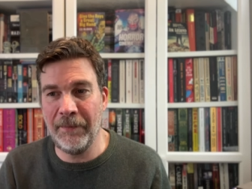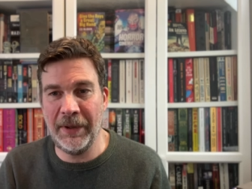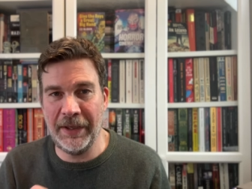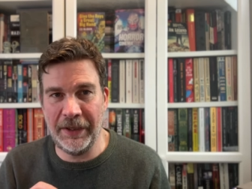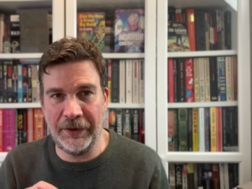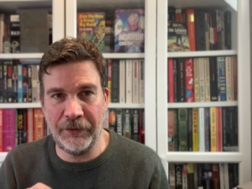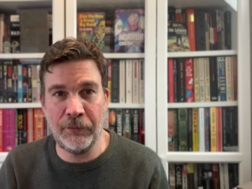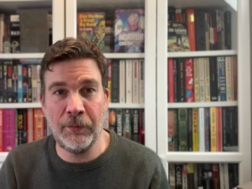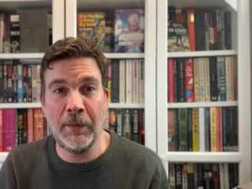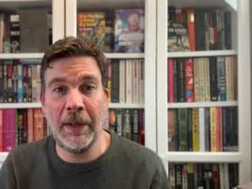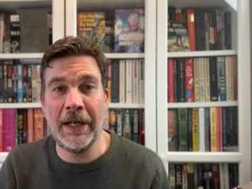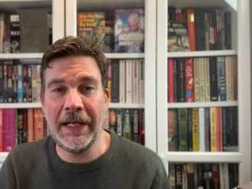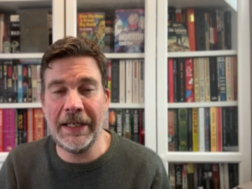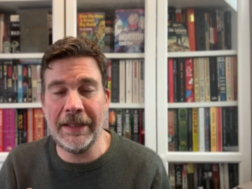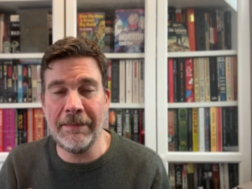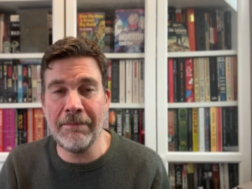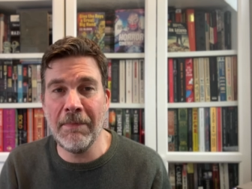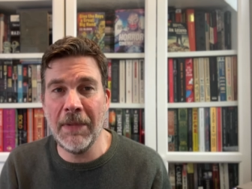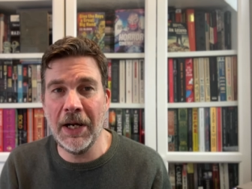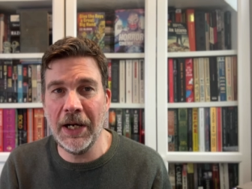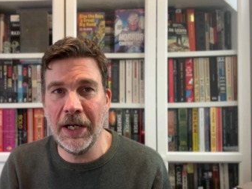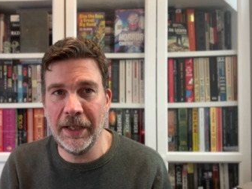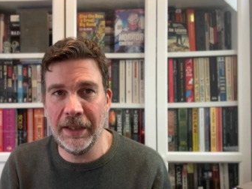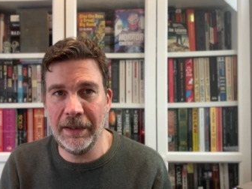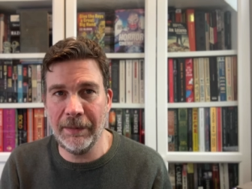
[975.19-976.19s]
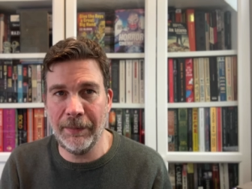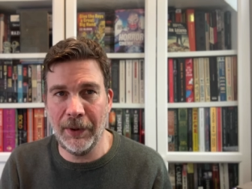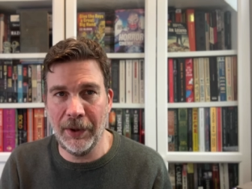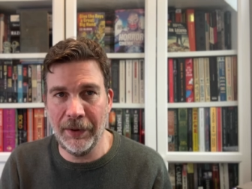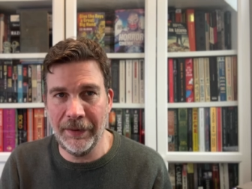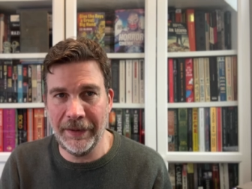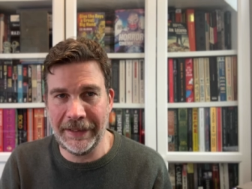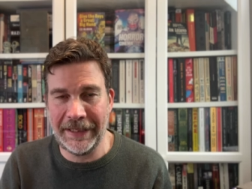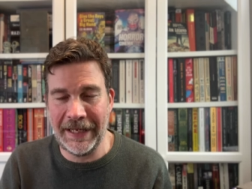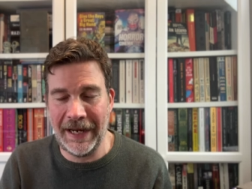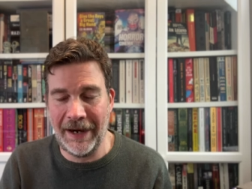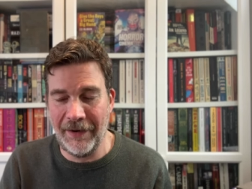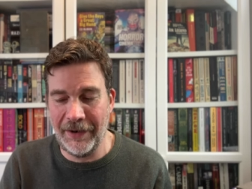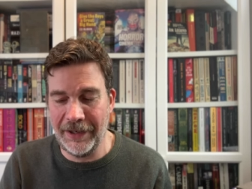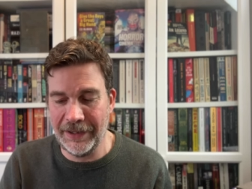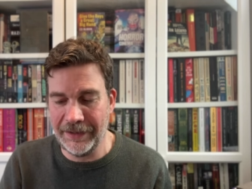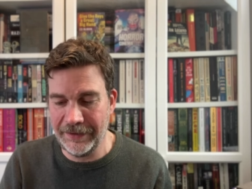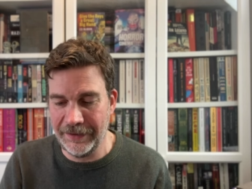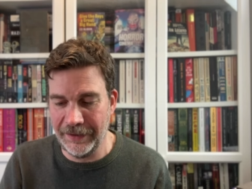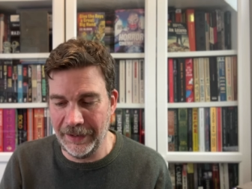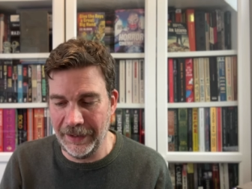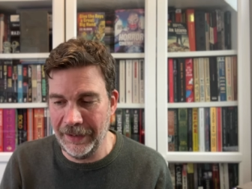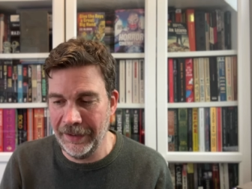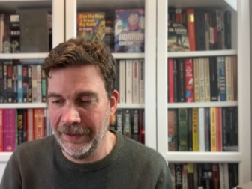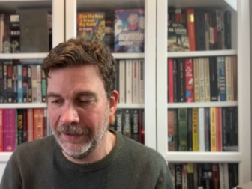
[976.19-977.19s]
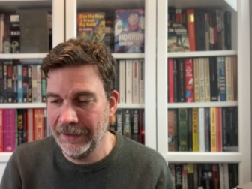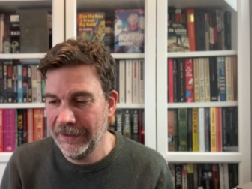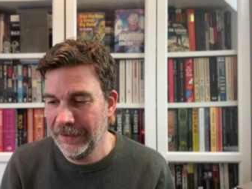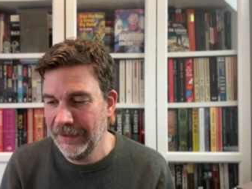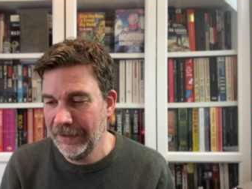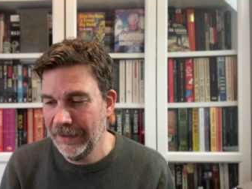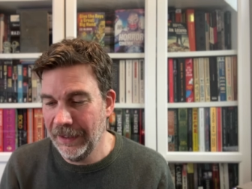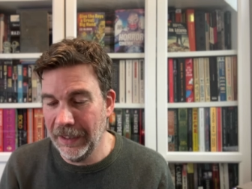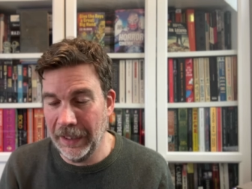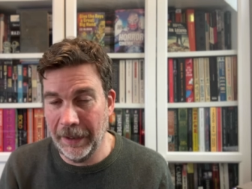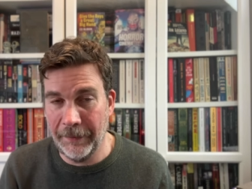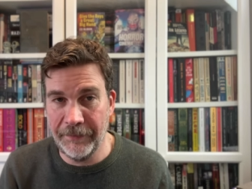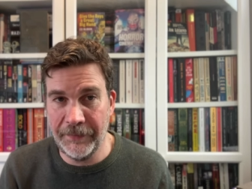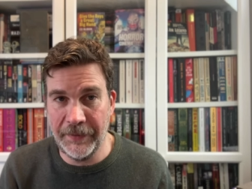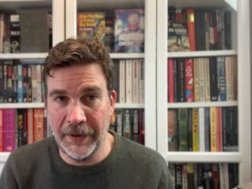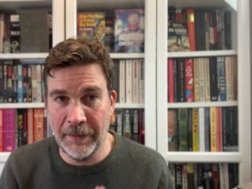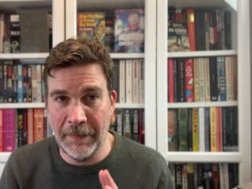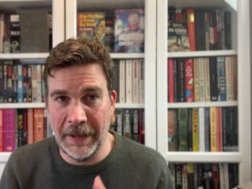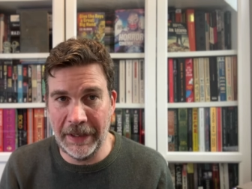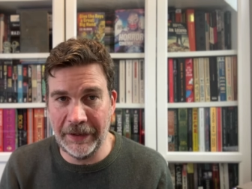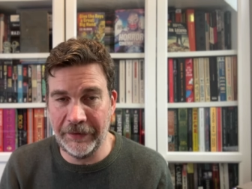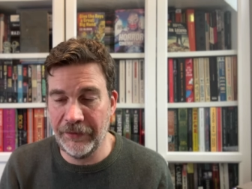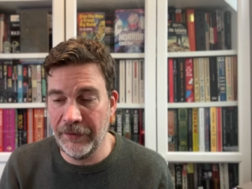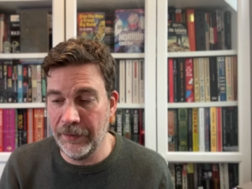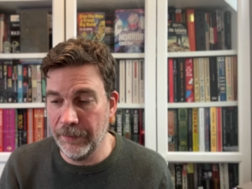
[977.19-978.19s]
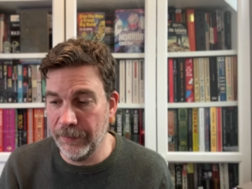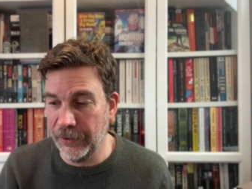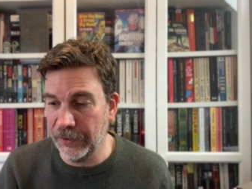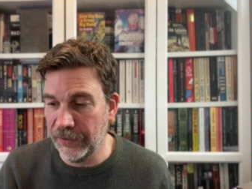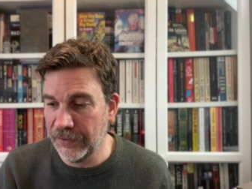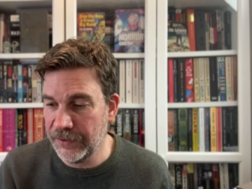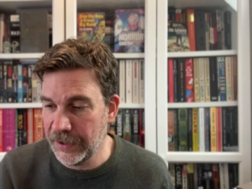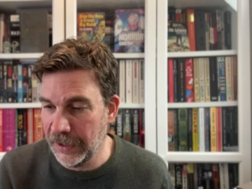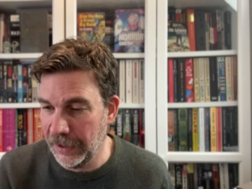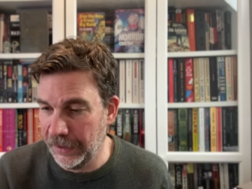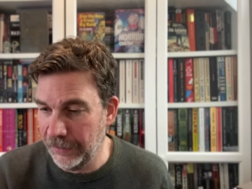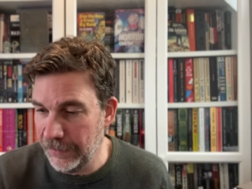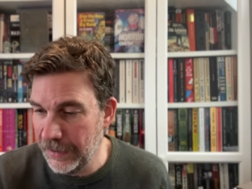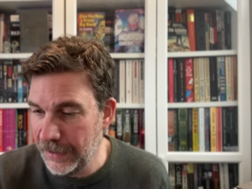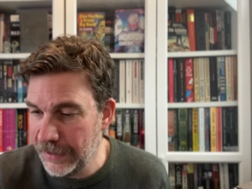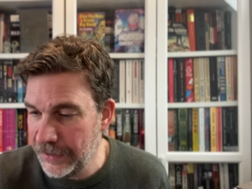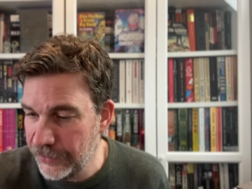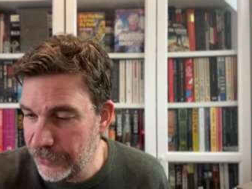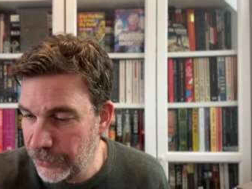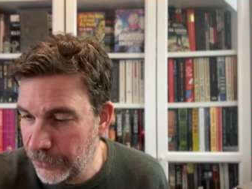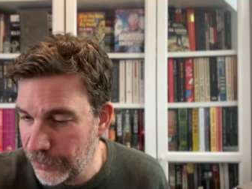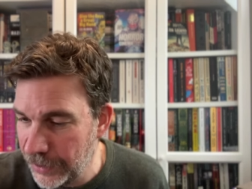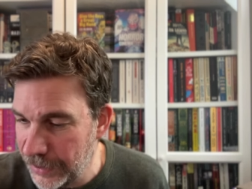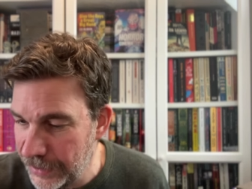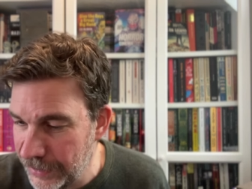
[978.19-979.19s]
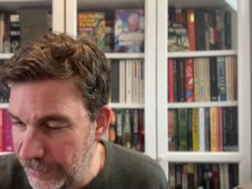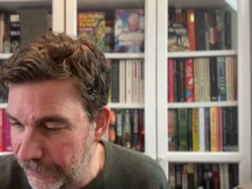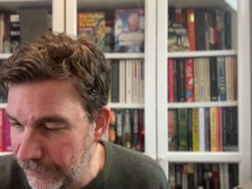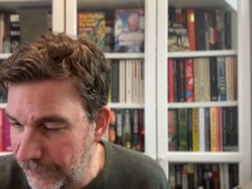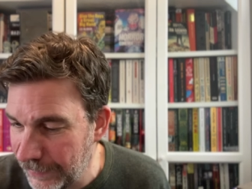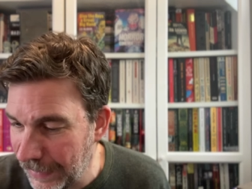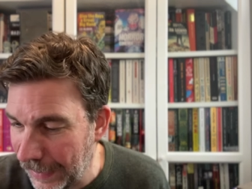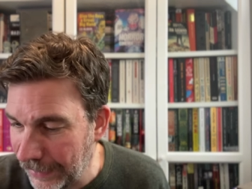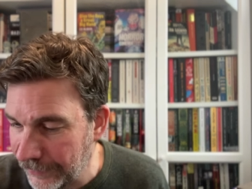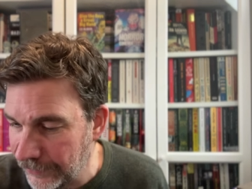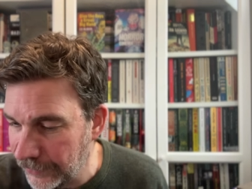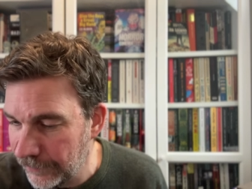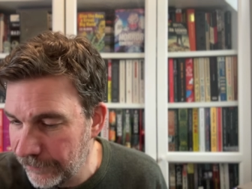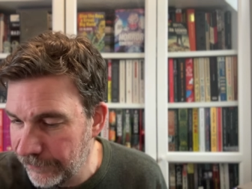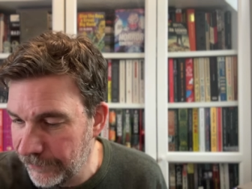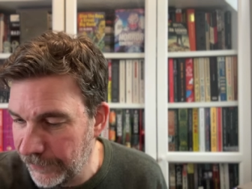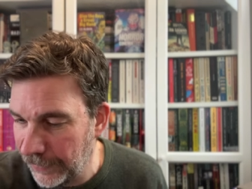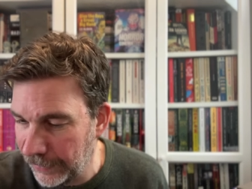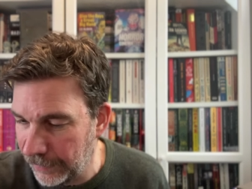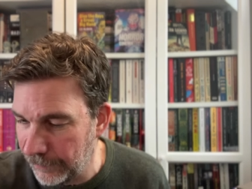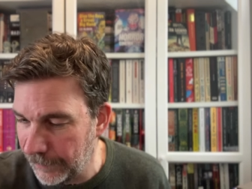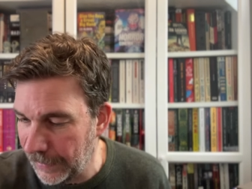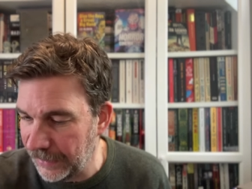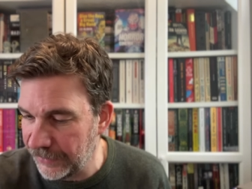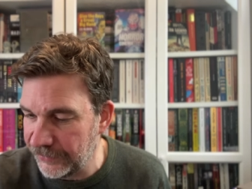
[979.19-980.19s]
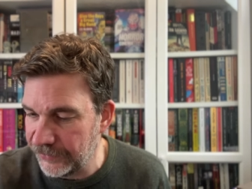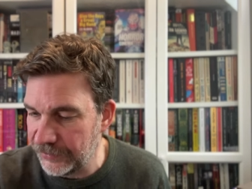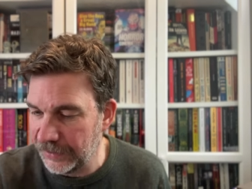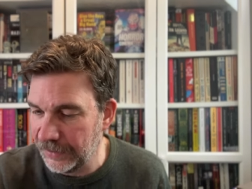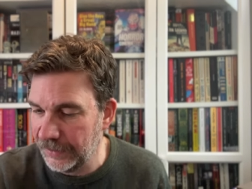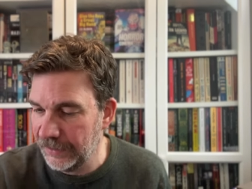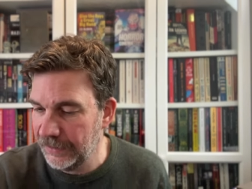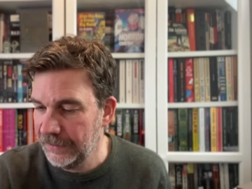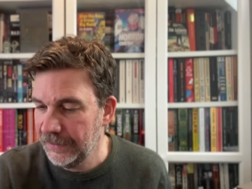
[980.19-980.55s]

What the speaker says: But it's really Murderbot the character that makes the book. So enjoyed that very much.